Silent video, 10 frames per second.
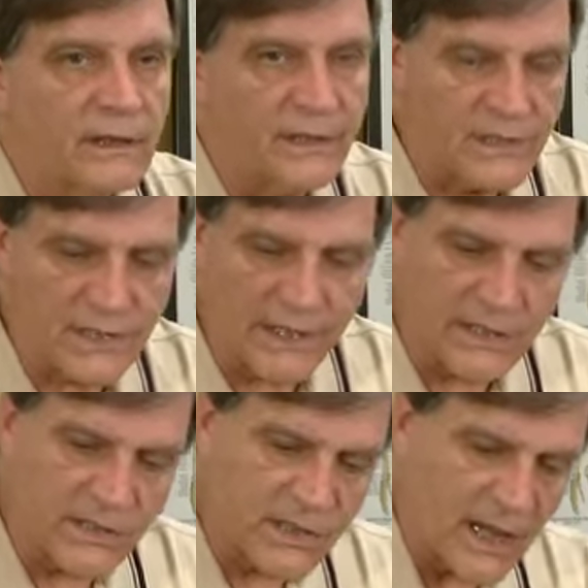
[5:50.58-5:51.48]
This
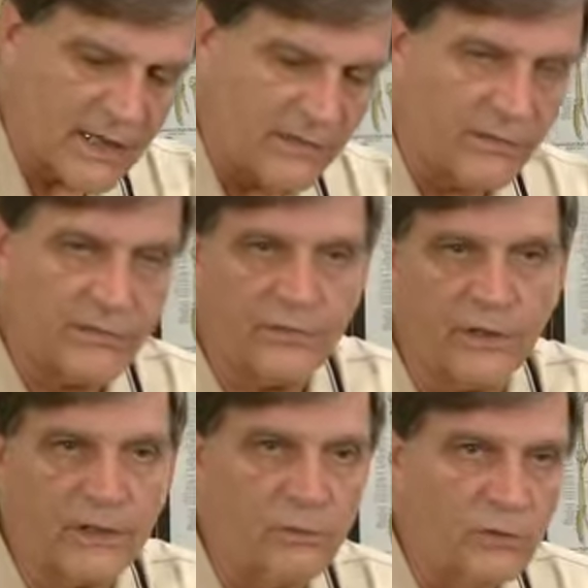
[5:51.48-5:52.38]
inside of the
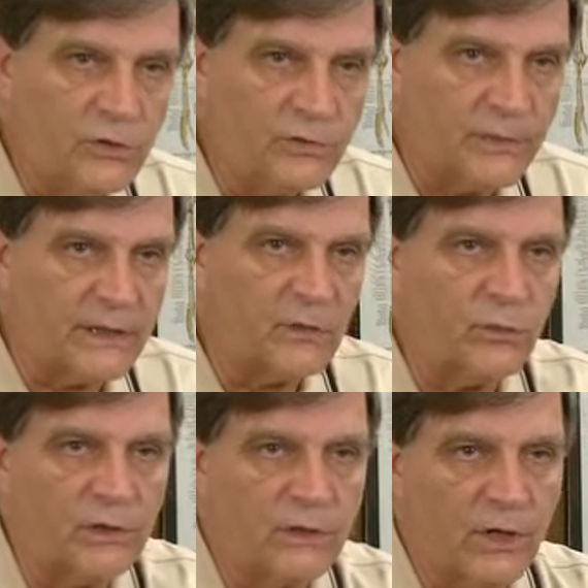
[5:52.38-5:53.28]
foot movement
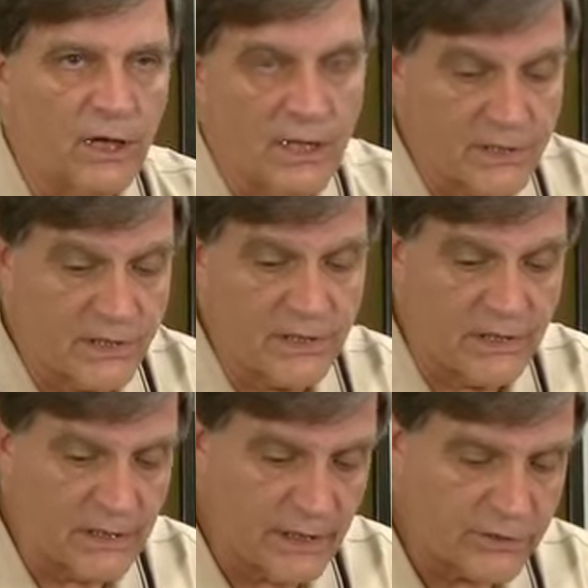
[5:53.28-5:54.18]
will cause the
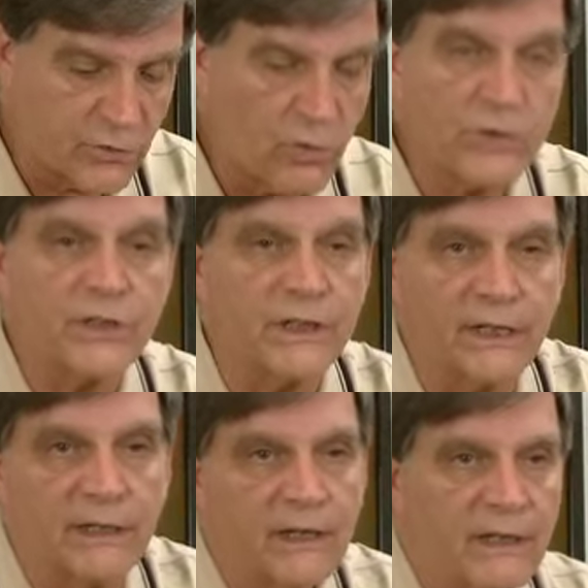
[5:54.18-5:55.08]

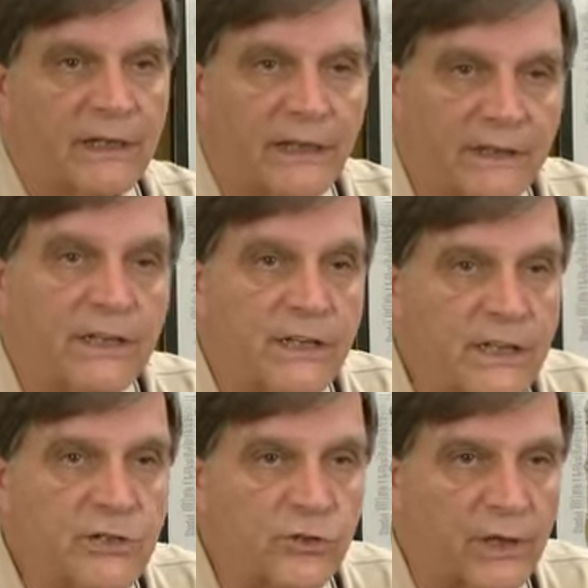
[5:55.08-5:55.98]
torsioning in the
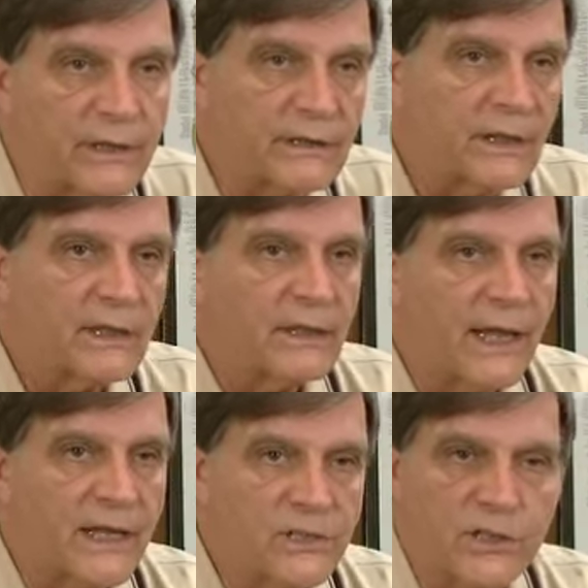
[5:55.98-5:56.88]
knee joint
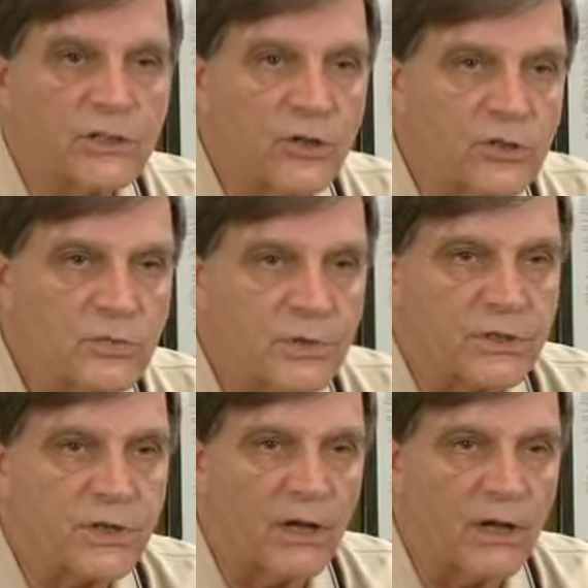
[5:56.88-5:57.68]
as the toes push